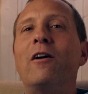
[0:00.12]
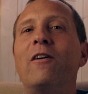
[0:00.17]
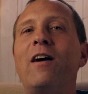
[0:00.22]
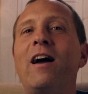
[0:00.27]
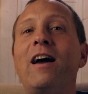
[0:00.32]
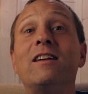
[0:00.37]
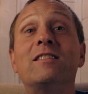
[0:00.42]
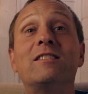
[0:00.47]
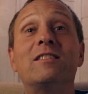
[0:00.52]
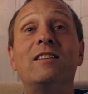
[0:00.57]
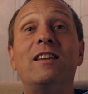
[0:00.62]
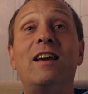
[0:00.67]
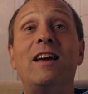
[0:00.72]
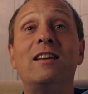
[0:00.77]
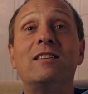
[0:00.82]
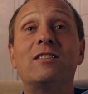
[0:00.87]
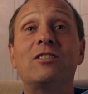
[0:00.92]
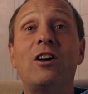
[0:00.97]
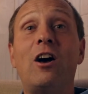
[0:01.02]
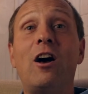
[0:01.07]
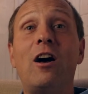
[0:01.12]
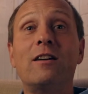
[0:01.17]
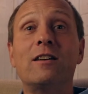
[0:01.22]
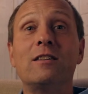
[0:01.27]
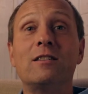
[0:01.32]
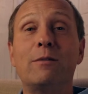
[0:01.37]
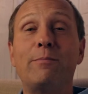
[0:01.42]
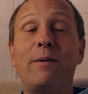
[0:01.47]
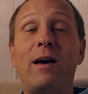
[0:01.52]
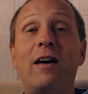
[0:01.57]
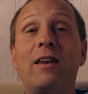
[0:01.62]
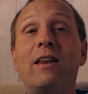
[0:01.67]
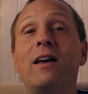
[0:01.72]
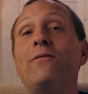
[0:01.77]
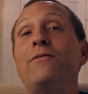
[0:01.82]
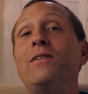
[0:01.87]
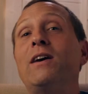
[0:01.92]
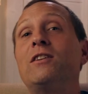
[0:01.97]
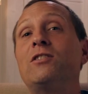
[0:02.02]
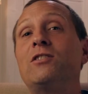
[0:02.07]
right, today's talk is about
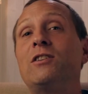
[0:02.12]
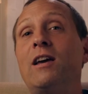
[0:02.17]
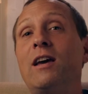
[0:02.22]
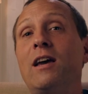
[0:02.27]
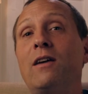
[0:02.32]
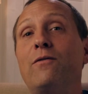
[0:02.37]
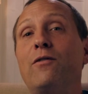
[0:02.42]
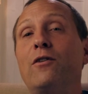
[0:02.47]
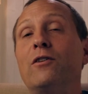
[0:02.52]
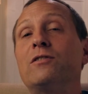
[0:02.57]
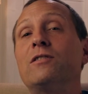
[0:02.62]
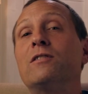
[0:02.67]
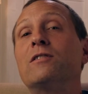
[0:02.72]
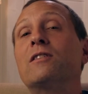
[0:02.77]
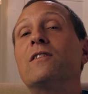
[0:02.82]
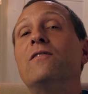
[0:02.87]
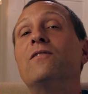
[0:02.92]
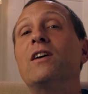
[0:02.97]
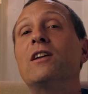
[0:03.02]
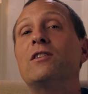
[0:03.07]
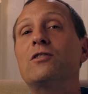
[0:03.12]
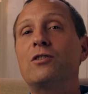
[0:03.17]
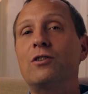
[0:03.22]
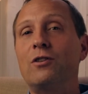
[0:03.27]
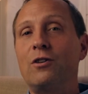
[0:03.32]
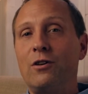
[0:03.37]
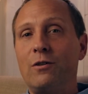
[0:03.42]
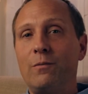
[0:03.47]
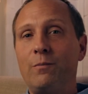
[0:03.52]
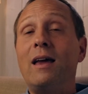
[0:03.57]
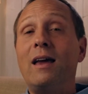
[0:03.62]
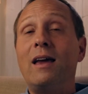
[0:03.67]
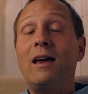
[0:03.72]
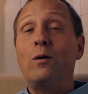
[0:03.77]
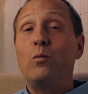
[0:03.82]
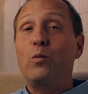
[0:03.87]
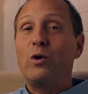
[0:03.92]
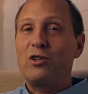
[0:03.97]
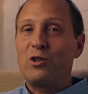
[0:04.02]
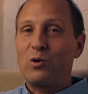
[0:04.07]
FHA versus conventional
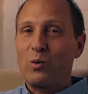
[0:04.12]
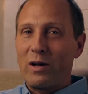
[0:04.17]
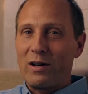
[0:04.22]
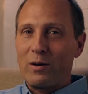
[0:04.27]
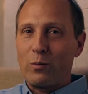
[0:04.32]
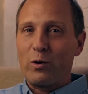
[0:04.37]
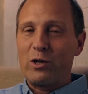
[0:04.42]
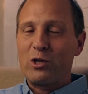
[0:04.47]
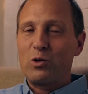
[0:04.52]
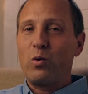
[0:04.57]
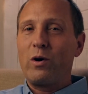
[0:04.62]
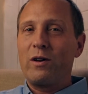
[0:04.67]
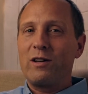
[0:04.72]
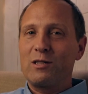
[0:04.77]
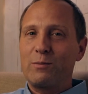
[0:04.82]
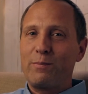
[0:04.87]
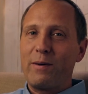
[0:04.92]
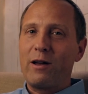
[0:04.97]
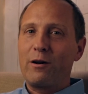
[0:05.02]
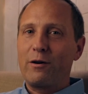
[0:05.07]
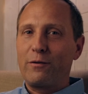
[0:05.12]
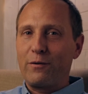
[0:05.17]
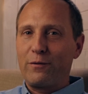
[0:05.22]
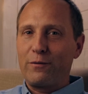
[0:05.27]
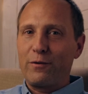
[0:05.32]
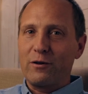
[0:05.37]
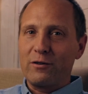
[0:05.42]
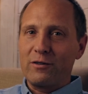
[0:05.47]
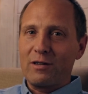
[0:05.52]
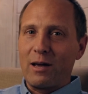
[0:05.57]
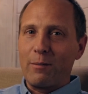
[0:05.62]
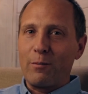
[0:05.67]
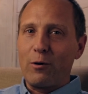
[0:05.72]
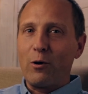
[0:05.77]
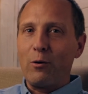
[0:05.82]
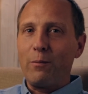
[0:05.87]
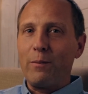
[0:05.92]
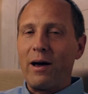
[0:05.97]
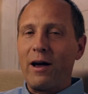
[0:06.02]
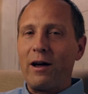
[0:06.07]
and which one is better for first-time
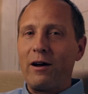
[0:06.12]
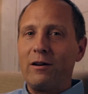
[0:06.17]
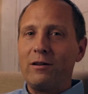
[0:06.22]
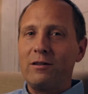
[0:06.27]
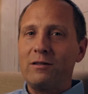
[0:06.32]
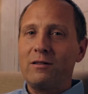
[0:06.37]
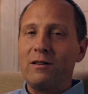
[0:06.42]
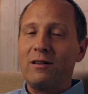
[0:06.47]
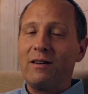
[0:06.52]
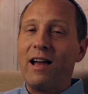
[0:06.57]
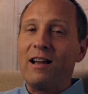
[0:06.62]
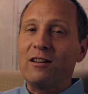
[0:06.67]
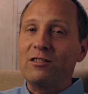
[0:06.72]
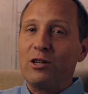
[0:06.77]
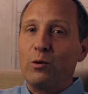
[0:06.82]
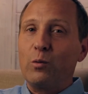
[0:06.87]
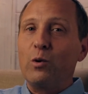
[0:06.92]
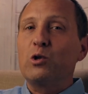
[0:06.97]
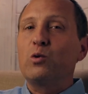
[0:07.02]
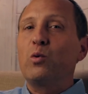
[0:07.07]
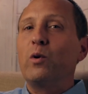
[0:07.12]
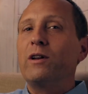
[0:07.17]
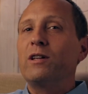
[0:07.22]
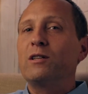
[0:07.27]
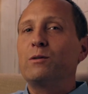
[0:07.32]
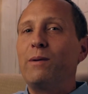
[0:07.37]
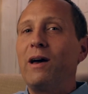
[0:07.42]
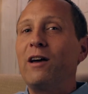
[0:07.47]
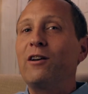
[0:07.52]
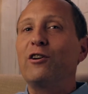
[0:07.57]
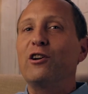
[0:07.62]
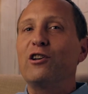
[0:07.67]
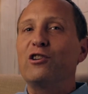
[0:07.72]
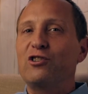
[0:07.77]
home buyers, and actually which one is better in